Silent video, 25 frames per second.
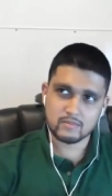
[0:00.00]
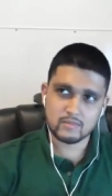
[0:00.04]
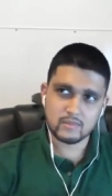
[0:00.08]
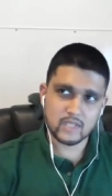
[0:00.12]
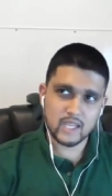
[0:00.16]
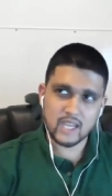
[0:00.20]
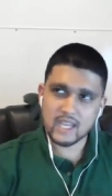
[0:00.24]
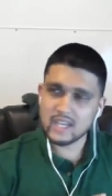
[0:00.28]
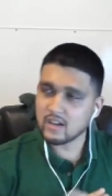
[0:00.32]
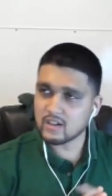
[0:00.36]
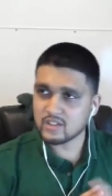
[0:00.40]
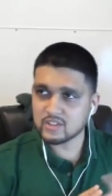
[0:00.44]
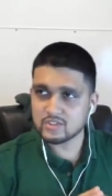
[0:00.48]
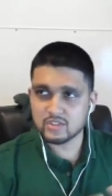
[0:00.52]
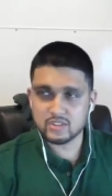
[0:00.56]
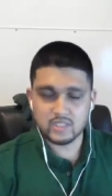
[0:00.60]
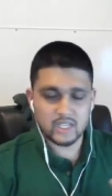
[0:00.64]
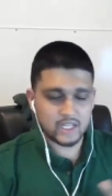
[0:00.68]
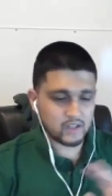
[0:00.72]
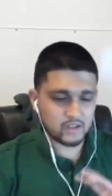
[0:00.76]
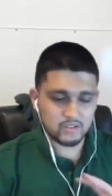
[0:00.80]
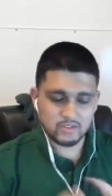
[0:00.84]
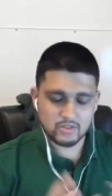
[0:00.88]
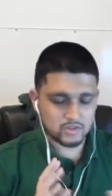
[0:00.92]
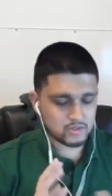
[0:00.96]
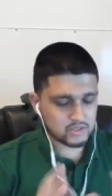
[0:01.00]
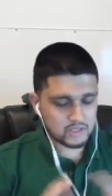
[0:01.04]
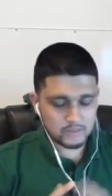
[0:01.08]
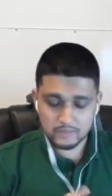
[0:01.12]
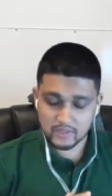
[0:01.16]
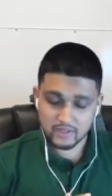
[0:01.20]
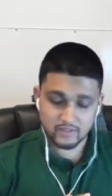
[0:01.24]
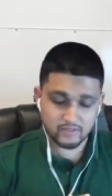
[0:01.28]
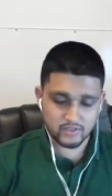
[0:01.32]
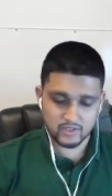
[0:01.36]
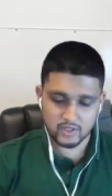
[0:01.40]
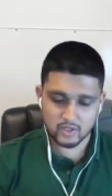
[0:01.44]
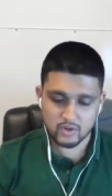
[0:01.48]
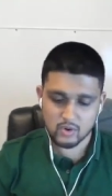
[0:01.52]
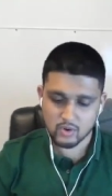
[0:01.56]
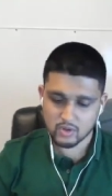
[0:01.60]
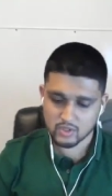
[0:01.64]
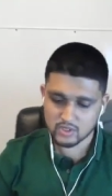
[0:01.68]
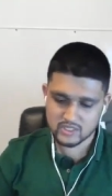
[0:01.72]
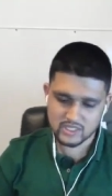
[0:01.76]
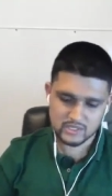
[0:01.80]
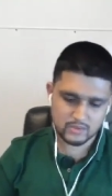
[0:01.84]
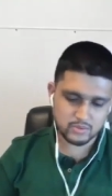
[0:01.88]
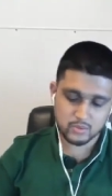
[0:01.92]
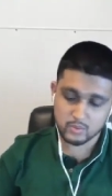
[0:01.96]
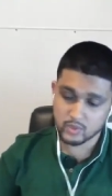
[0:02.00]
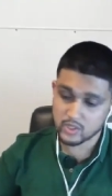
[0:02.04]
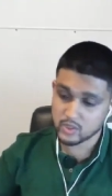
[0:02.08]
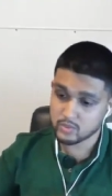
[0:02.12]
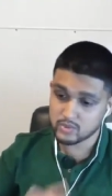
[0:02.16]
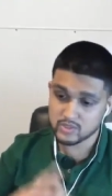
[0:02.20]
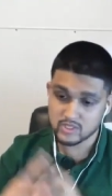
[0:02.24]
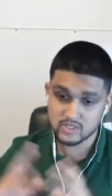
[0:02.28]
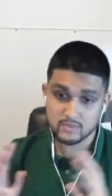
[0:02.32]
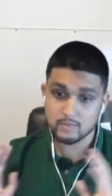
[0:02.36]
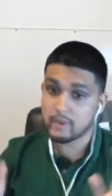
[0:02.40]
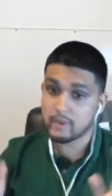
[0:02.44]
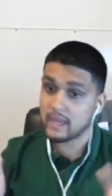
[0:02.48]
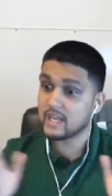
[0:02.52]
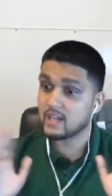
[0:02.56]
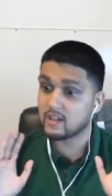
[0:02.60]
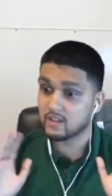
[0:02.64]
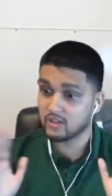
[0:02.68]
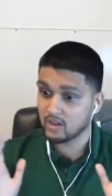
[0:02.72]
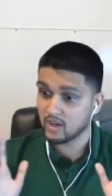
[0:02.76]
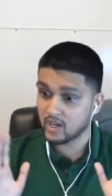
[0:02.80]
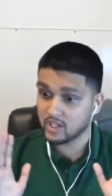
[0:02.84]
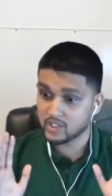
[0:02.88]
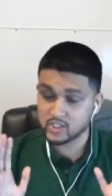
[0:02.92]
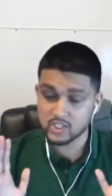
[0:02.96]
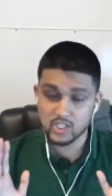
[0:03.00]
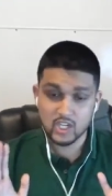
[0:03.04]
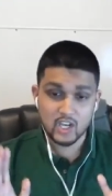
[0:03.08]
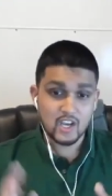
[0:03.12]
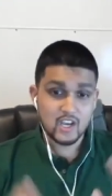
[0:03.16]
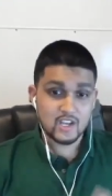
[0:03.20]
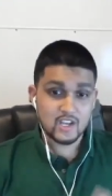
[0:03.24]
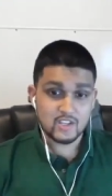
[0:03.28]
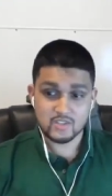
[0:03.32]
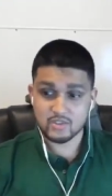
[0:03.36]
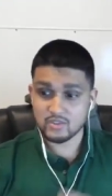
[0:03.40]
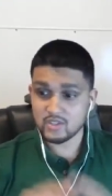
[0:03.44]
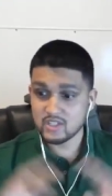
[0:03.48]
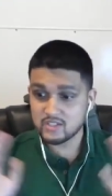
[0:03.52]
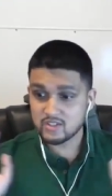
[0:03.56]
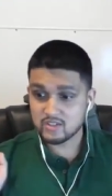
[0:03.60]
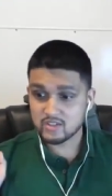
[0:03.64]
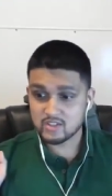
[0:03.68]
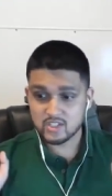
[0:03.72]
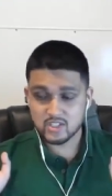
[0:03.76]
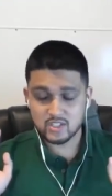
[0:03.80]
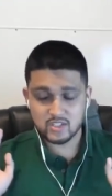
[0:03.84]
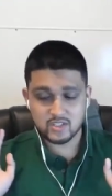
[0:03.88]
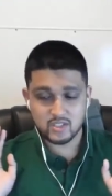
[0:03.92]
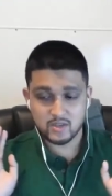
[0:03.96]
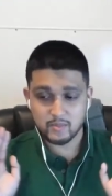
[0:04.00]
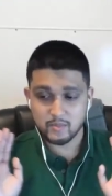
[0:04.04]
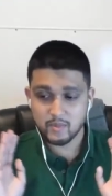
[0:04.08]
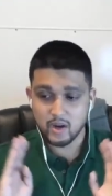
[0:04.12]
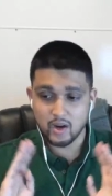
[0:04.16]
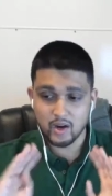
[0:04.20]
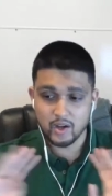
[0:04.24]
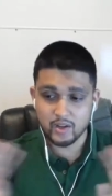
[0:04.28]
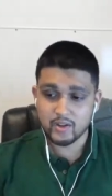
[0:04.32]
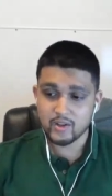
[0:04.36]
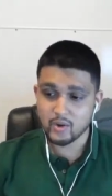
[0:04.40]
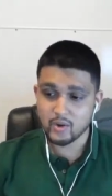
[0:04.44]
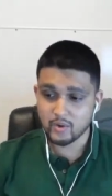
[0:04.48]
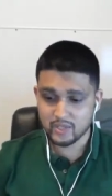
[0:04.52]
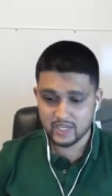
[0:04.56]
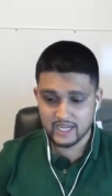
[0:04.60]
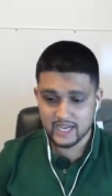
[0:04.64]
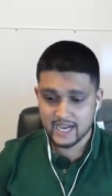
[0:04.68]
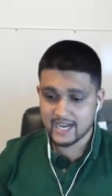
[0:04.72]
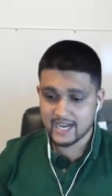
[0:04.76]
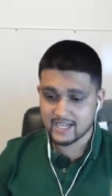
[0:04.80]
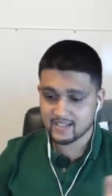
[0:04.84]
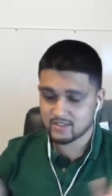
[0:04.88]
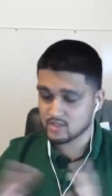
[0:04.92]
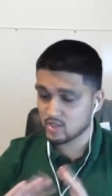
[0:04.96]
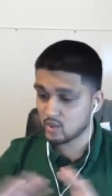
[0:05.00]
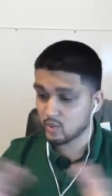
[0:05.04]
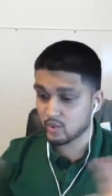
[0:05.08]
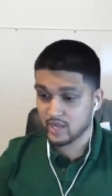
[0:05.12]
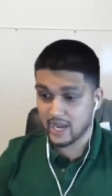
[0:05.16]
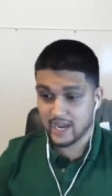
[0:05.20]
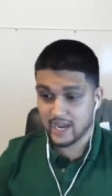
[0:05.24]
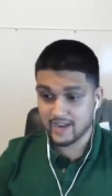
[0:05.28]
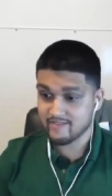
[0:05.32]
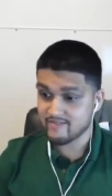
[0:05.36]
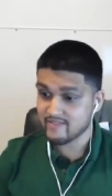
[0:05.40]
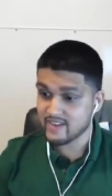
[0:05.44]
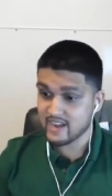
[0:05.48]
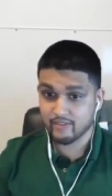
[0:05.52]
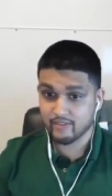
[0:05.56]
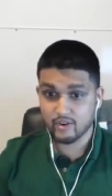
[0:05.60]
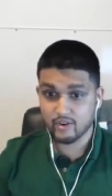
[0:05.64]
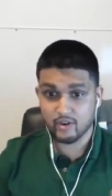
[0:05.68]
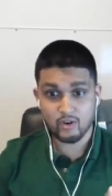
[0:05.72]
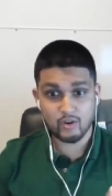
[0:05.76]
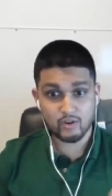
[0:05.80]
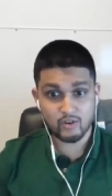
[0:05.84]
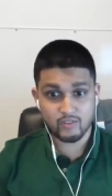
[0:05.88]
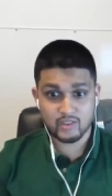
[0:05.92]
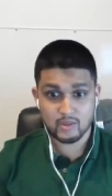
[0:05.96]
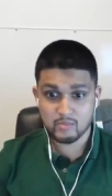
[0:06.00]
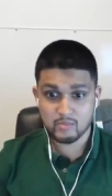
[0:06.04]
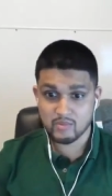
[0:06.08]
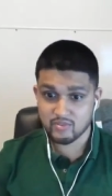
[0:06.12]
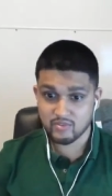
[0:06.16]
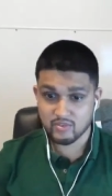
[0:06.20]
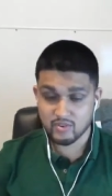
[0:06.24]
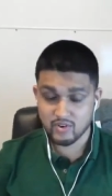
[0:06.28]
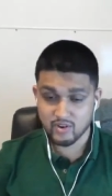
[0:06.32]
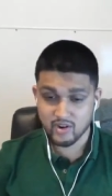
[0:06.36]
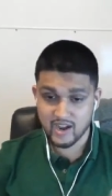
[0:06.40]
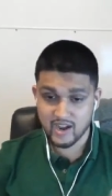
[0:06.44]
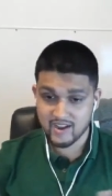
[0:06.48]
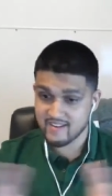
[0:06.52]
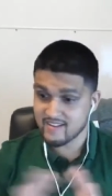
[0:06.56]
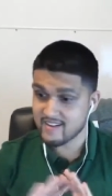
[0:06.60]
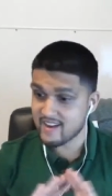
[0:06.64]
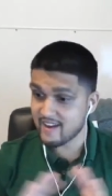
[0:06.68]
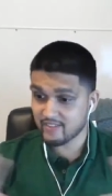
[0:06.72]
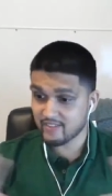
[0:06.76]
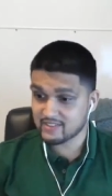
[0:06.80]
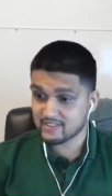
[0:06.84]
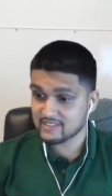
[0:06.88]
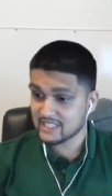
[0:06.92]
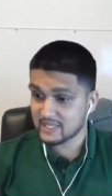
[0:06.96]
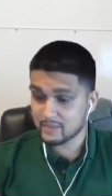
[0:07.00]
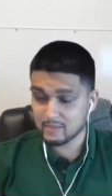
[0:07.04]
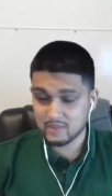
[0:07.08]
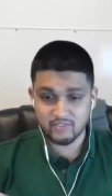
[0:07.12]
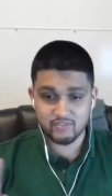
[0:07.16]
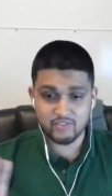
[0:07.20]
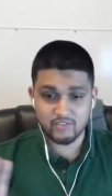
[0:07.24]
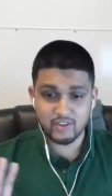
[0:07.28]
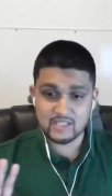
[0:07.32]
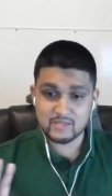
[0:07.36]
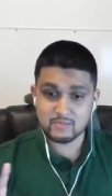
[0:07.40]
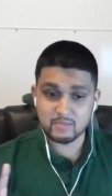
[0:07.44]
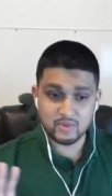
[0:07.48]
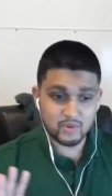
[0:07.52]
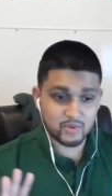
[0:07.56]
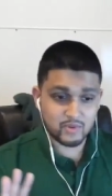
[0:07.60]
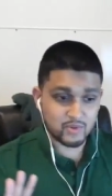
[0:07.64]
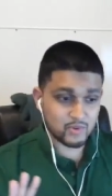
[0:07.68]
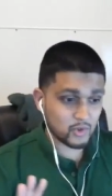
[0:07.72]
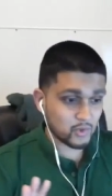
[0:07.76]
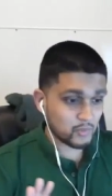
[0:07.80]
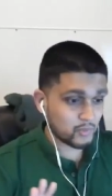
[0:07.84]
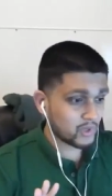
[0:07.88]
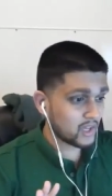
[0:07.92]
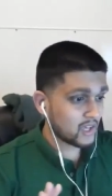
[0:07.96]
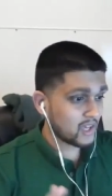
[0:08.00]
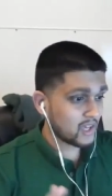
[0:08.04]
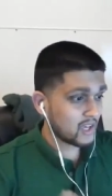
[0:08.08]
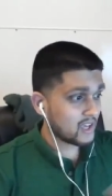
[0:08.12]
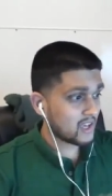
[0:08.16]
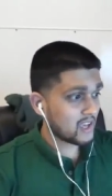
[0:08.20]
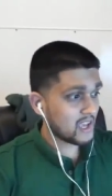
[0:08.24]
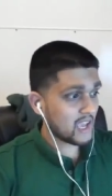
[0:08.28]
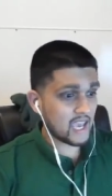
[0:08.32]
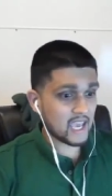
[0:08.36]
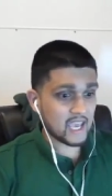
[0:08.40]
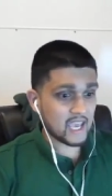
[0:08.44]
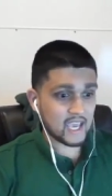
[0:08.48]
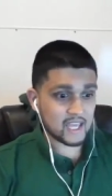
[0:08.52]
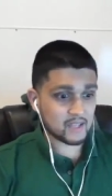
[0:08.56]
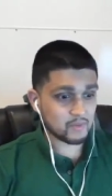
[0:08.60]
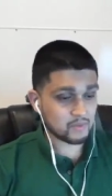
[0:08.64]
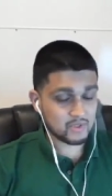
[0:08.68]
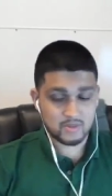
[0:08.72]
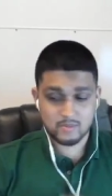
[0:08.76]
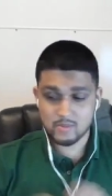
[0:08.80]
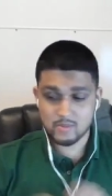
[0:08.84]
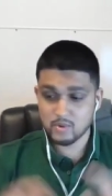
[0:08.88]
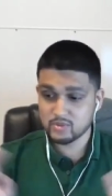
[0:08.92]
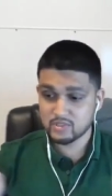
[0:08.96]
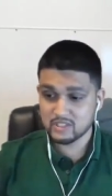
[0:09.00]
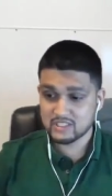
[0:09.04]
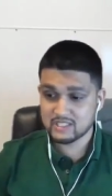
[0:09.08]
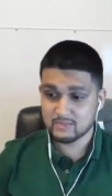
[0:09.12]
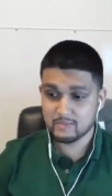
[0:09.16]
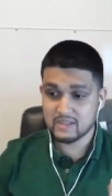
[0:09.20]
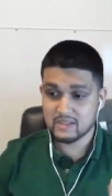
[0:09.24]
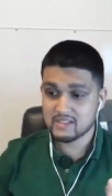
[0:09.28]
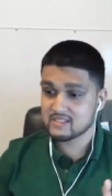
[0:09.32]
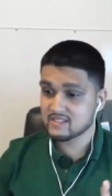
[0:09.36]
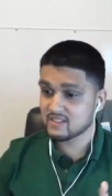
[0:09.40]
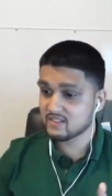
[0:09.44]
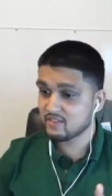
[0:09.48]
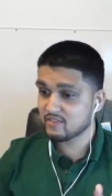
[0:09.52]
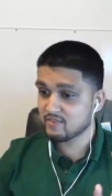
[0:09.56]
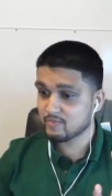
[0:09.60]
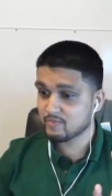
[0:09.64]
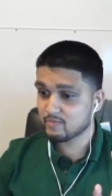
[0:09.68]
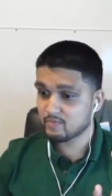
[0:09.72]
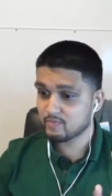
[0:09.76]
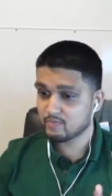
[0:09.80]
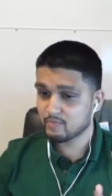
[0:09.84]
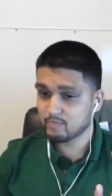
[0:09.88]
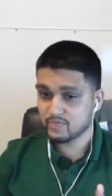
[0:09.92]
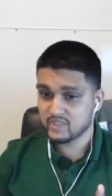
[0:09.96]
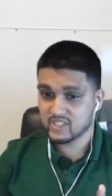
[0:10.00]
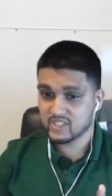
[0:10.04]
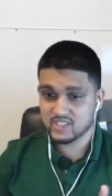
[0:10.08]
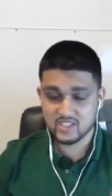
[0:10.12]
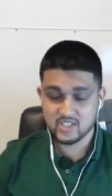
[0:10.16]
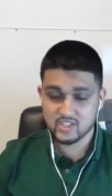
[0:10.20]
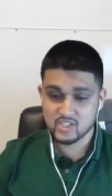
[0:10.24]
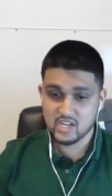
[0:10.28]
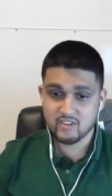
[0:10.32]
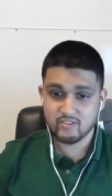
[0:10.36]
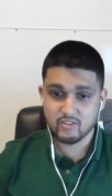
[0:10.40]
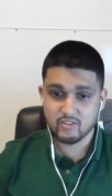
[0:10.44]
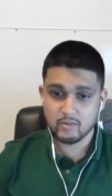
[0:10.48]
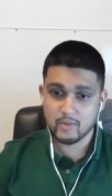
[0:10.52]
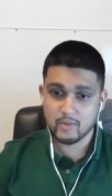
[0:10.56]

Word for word: eight hundred, nine hundred or something for the course. That's when it was beta launch. So these are just some unknown guys. No one, I'd never heard of them before. I'd never seen them in a Facebook group. And it was the most expensive decision I ever